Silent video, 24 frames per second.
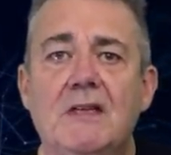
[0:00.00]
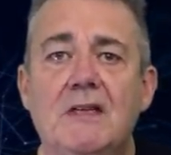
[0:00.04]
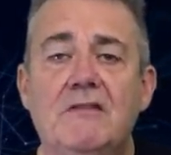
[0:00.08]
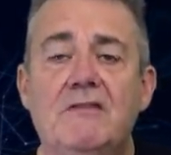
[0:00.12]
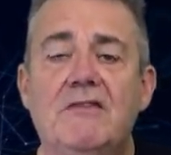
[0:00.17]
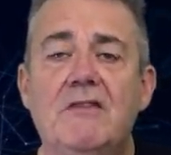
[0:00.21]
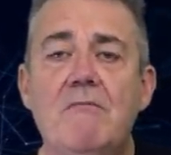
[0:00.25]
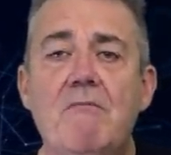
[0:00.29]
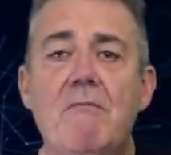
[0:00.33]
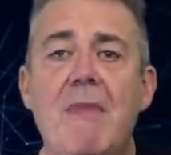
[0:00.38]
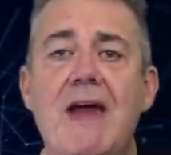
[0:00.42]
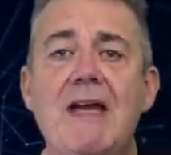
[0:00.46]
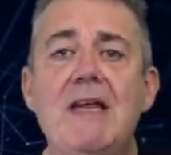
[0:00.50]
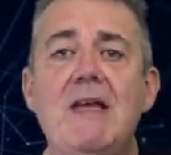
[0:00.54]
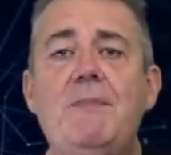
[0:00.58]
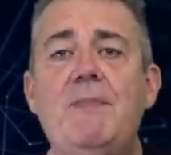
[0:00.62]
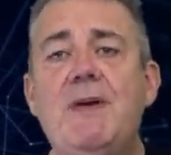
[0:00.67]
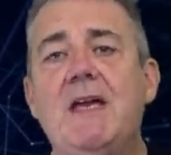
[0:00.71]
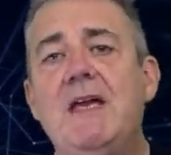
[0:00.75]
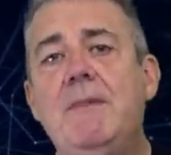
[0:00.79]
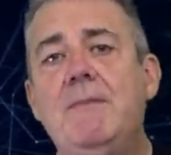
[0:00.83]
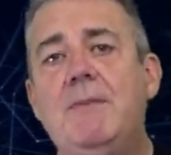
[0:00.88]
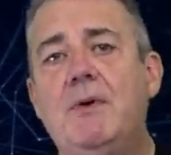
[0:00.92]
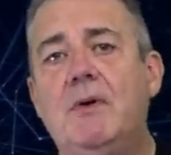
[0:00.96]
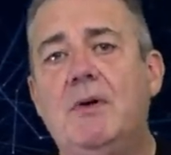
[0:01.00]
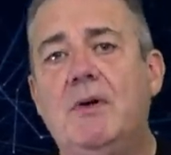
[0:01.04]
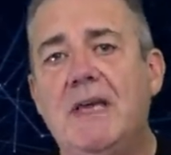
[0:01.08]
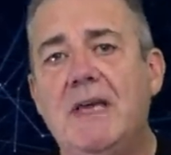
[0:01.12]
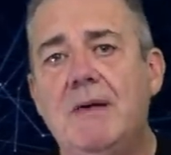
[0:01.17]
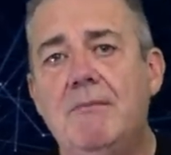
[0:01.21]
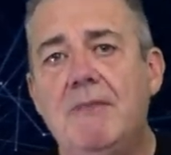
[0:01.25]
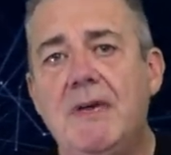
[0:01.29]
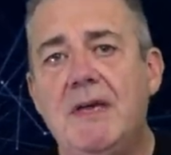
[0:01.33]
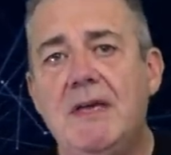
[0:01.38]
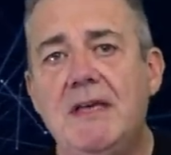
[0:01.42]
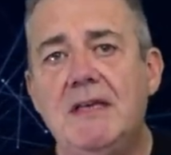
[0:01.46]
For many people,
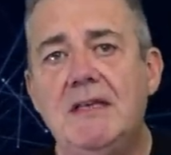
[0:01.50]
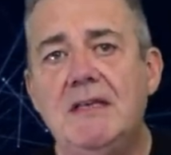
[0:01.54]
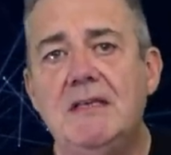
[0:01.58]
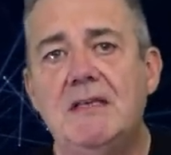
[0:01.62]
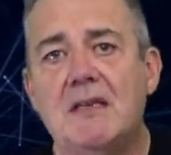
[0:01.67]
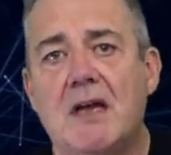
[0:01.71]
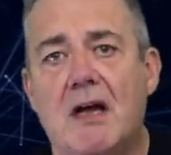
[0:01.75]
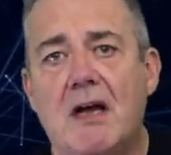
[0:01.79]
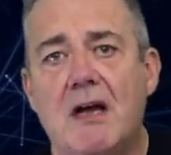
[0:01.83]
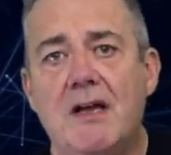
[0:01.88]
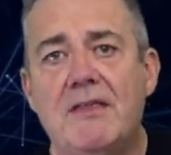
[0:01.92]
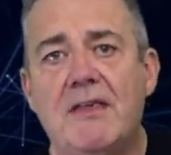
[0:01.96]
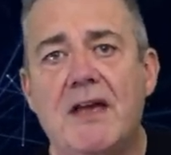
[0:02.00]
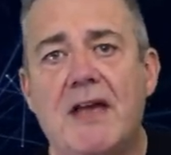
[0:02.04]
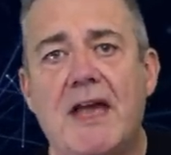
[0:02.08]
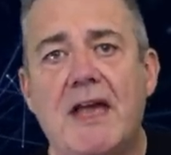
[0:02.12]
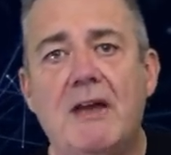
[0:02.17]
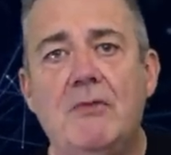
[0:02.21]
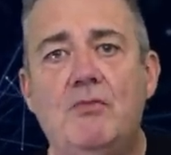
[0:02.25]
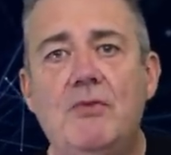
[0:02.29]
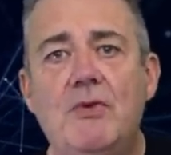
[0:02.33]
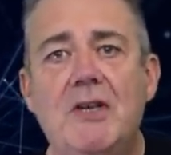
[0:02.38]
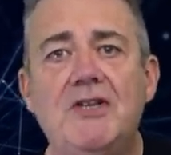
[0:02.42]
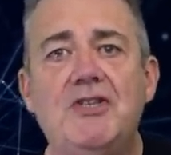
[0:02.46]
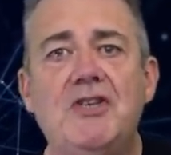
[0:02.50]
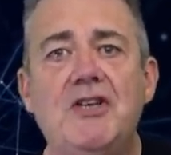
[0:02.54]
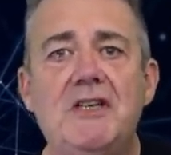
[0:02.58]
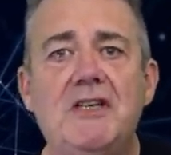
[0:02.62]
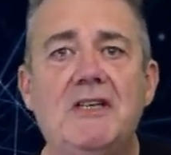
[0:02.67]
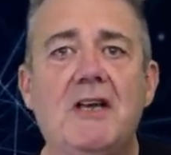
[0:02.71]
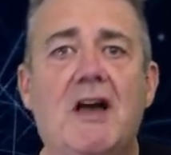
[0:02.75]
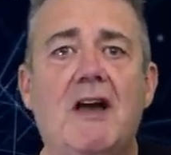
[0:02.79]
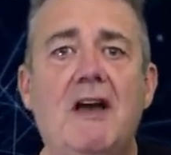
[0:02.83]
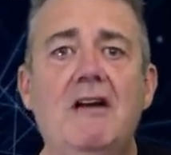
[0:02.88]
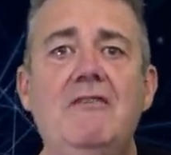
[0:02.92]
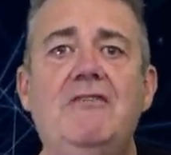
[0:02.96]
it means either a
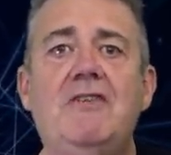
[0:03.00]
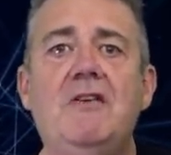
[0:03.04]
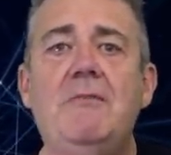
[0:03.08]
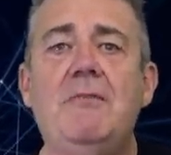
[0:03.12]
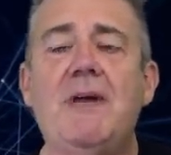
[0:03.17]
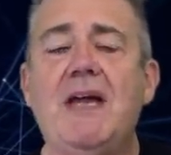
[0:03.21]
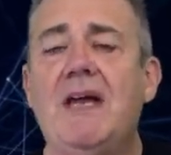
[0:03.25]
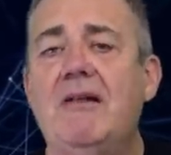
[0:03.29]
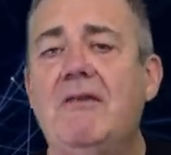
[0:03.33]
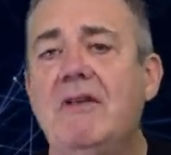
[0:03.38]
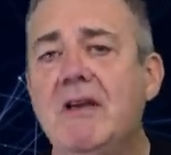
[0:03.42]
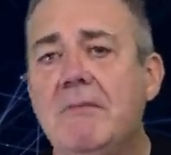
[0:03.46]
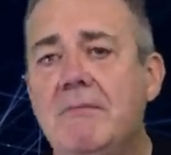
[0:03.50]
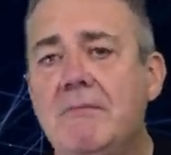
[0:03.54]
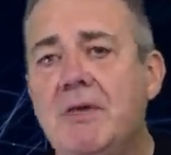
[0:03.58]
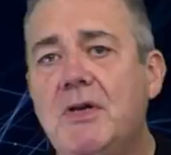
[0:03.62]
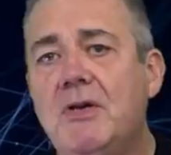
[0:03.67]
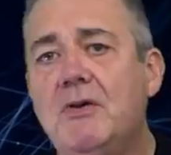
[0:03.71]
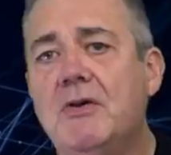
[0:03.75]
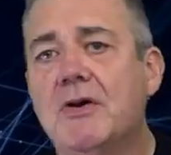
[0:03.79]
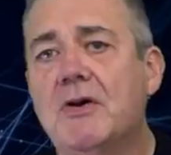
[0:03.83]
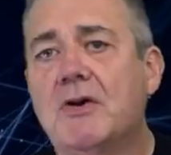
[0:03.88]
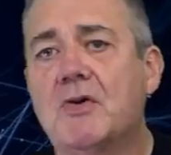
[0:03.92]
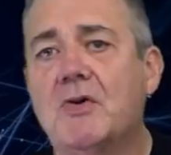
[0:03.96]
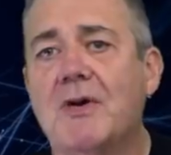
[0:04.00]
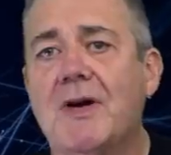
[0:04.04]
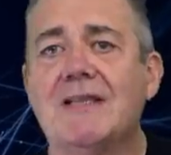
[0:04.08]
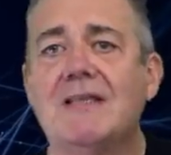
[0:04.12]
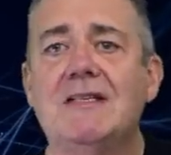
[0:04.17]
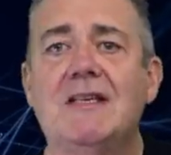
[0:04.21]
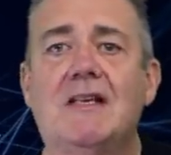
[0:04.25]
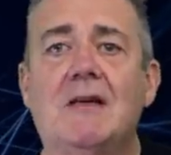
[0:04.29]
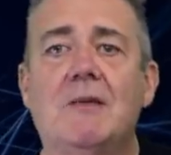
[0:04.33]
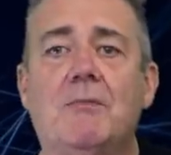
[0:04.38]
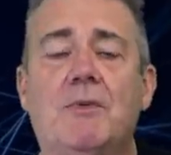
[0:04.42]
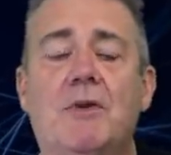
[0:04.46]
rigid, overbearing,
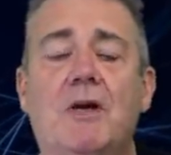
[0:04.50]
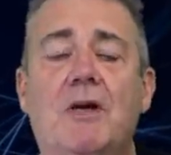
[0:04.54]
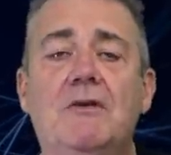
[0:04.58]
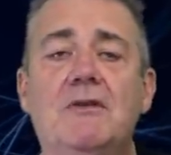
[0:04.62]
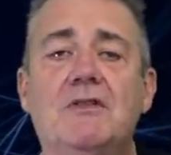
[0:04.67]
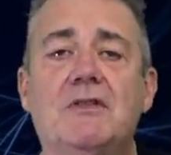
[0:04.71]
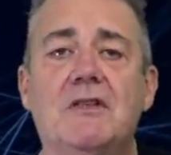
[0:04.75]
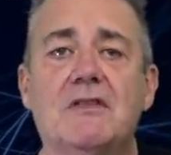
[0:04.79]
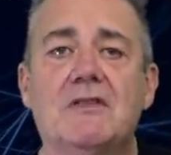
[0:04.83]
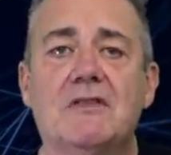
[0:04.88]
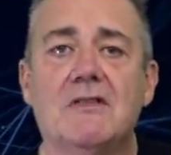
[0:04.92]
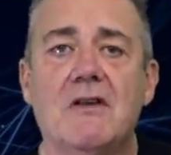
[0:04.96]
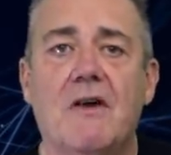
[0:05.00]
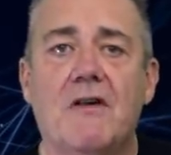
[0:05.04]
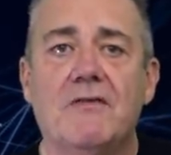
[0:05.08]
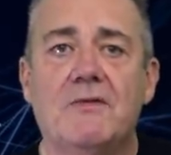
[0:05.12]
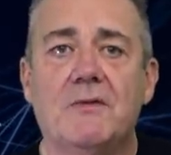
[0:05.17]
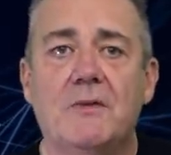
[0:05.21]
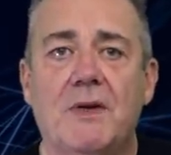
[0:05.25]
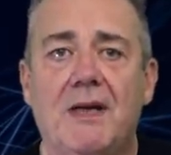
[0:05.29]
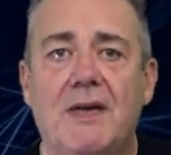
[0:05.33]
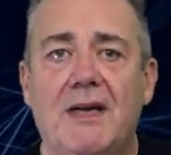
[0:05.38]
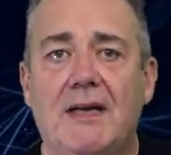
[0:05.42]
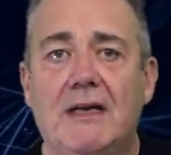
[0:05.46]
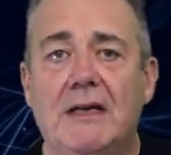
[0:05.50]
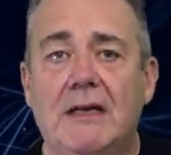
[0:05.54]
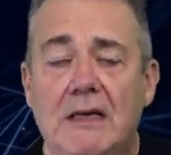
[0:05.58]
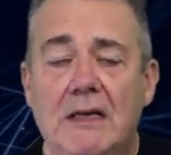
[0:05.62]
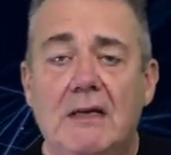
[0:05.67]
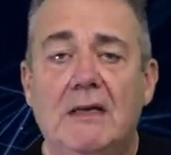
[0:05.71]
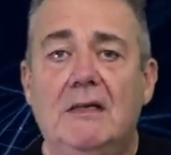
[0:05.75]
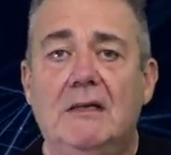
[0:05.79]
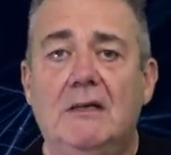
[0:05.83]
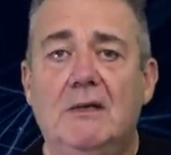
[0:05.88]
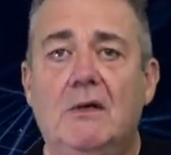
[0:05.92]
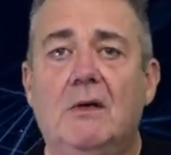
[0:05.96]
bureaucratic approach to software,
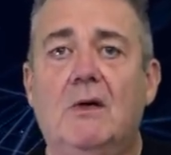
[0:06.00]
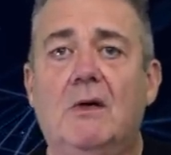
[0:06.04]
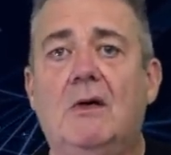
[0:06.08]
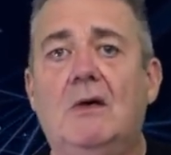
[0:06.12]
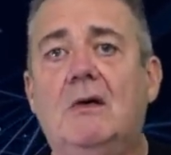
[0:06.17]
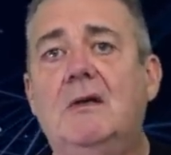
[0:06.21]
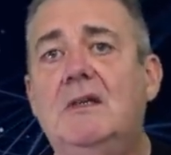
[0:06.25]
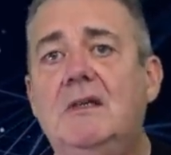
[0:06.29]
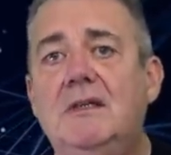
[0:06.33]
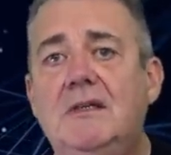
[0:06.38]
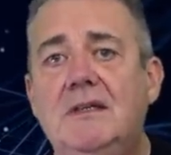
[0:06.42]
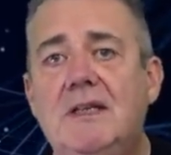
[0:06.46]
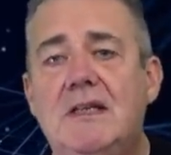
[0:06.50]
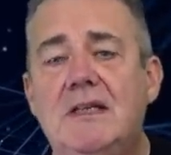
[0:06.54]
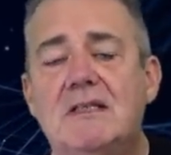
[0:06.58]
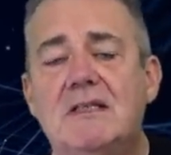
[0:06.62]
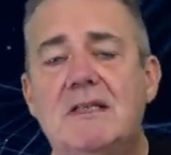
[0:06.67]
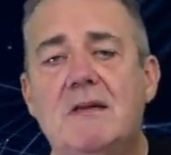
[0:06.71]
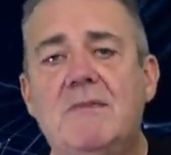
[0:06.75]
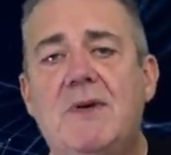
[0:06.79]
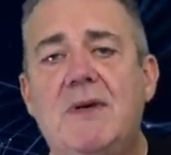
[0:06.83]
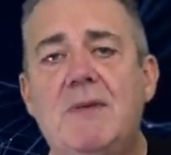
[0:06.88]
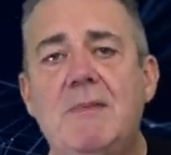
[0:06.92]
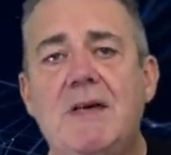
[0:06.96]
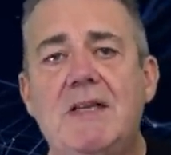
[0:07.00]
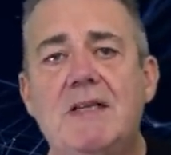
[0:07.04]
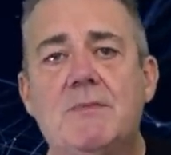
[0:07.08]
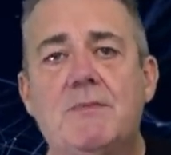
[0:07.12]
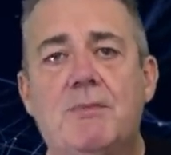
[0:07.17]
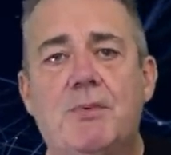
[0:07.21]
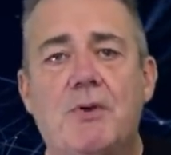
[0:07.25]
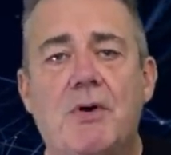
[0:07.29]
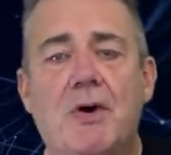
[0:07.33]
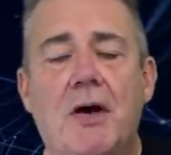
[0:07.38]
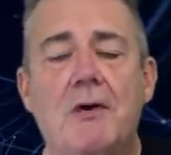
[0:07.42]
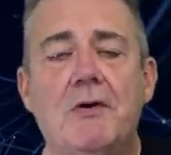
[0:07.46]
or it simply means
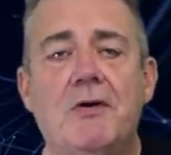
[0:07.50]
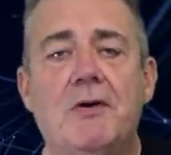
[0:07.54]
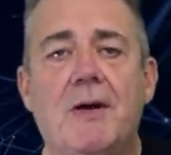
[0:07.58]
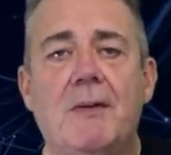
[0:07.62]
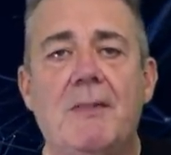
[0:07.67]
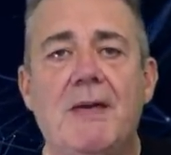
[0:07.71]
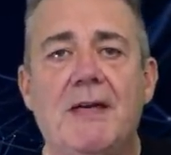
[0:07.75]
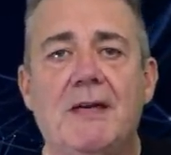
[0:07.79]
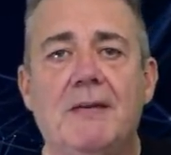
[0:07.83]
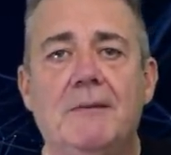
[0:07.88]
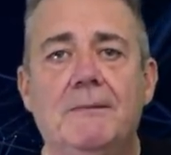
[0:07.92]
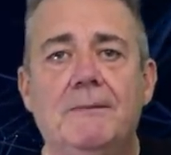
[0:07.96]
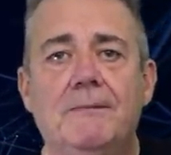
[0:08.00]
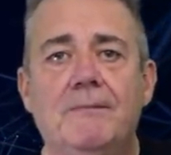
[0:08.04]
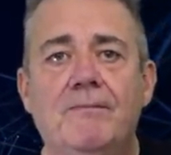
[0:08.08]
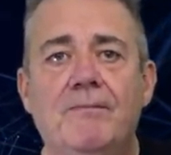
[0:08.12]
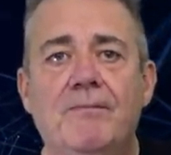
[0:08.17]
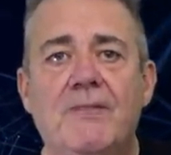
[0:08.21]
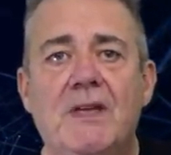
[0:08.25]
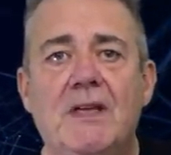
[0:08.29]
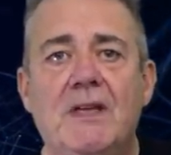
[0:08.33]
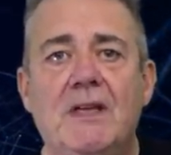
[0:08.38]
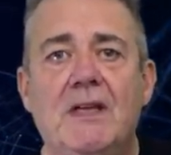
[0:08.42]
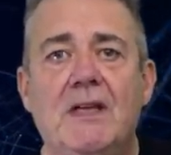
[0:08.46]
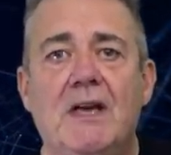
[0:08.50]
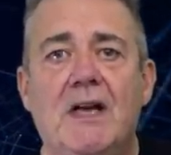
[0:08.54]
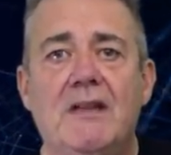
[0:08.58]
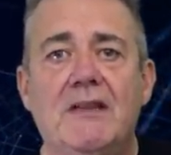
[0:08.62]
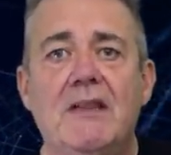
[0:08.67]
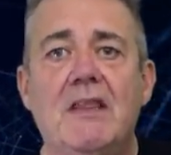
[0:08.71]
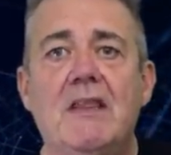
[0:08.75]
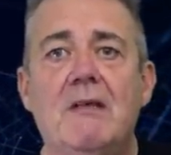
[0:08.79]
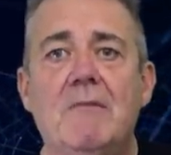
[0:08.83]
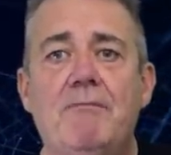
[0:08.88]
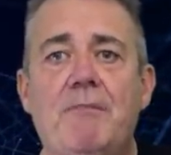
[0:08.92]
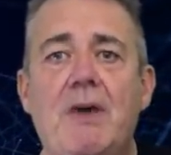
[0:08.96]
programming. I
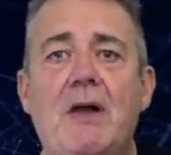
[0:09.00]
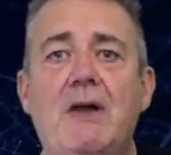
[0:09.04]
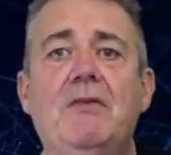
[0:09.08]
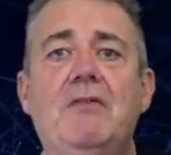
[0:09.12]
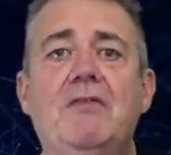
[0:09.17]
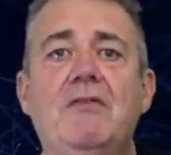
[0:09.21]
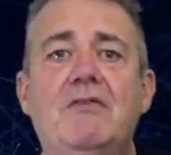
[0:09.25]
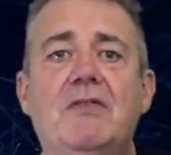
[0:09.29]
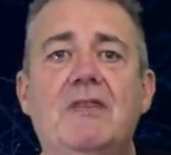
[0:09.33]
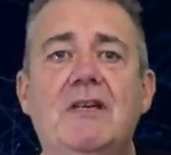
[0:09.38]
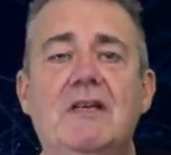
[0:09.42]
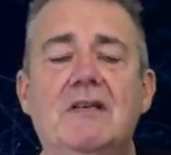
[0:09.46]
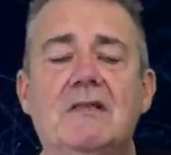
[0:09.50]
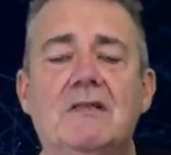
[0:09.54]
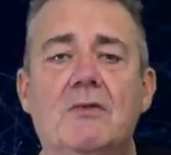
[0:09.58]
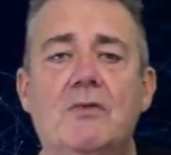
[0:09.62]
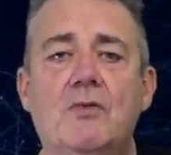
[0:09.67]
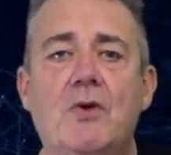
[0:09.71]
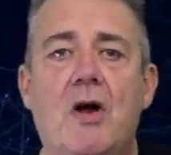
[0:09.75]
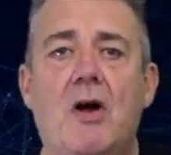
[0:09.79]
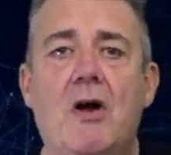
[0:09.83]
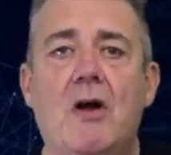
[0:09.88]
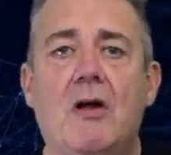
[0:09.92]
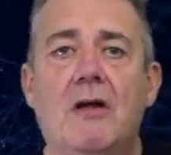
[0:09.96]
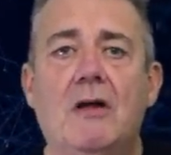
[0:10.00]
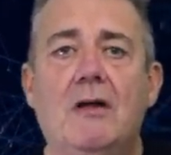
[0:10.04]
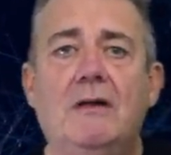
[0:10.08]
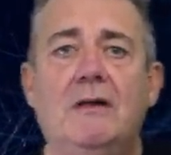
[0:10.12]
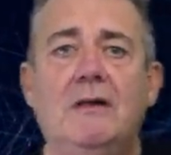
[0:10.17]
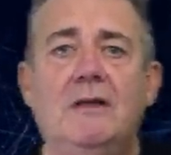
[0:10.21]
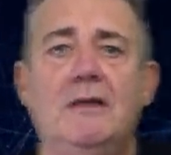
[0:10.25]
think that both of these are wrong.